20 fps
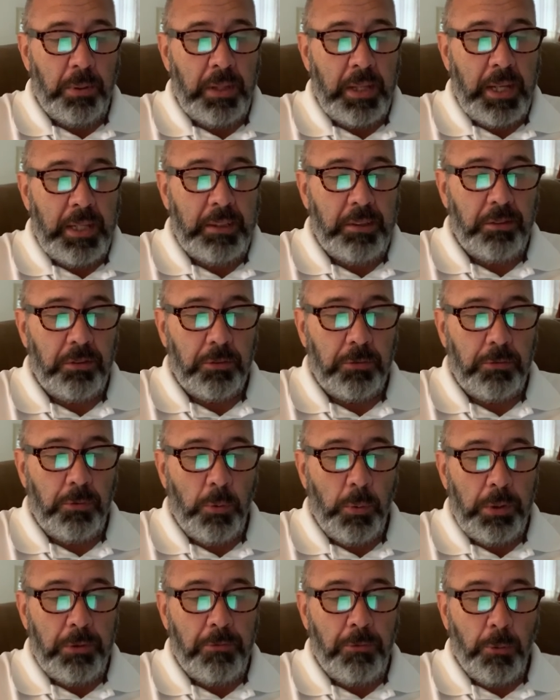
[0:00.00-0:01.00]
the ages of
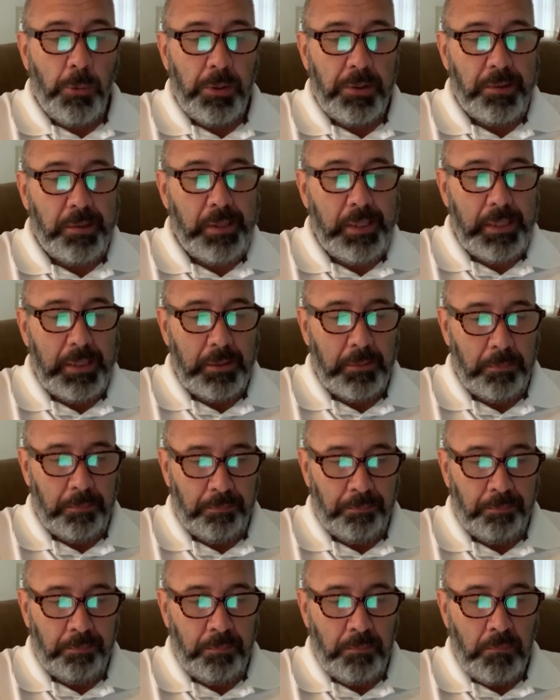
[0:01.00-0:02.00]
4 and 14.
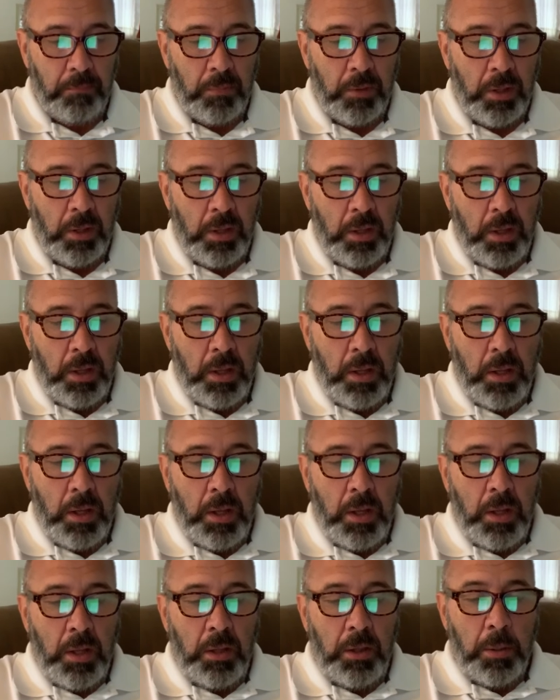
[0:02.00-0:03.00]

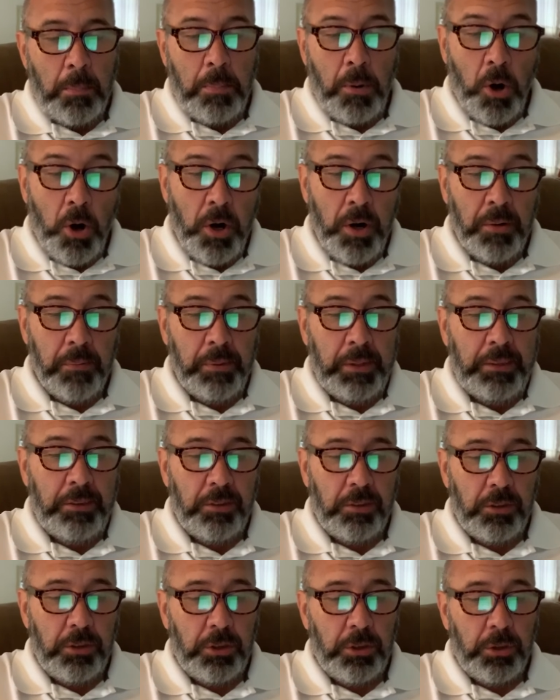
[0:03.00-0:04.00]
The Barna
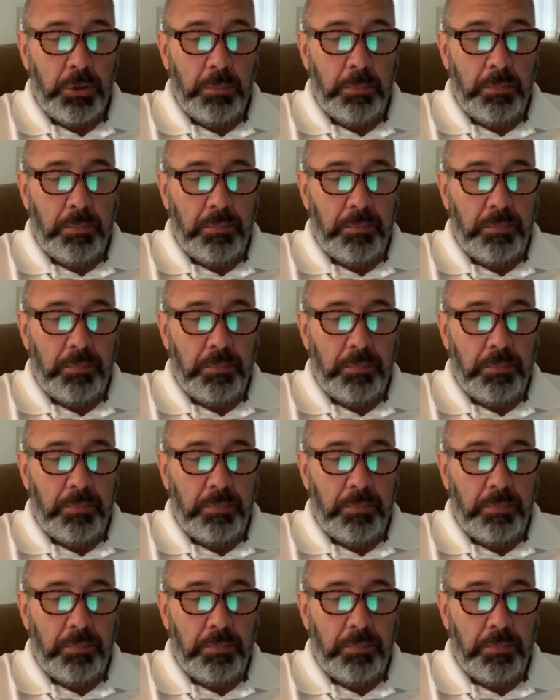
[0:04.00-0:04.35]
Research Group